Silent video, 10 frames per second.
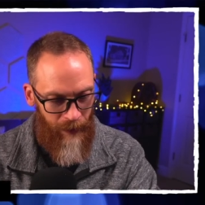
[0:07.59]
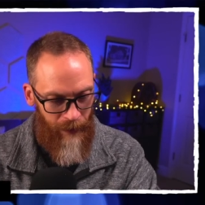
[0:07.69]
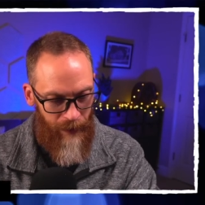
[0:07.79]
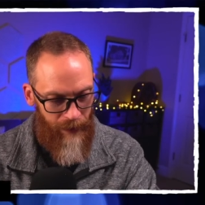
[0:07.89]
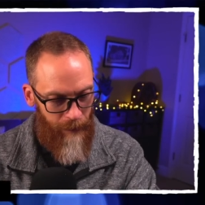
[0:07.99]

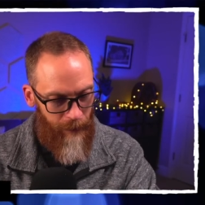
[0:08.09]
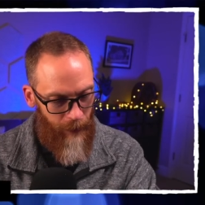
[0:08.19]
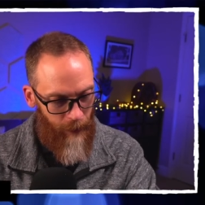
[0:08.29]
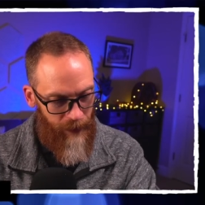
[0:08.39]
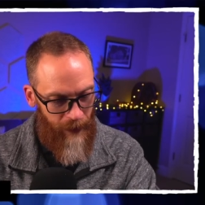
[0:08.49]
Get some
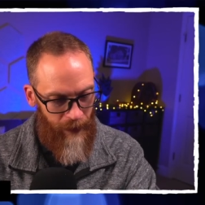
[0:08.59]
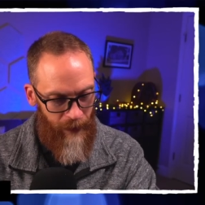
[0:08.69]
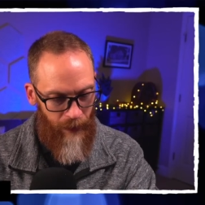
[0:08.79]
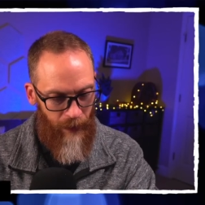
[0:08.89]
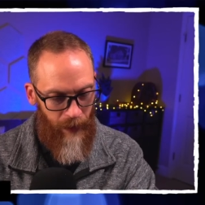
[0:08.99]
folks in
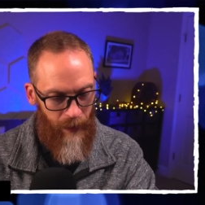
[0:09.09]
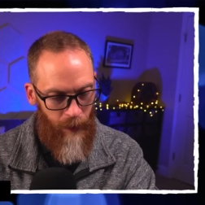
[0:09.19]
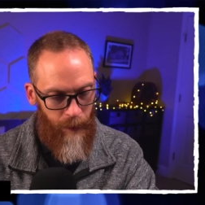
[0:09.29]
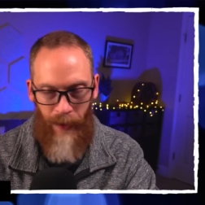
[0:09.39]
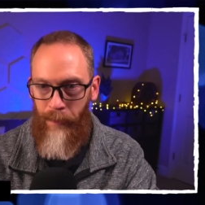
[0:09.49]
here, I hope.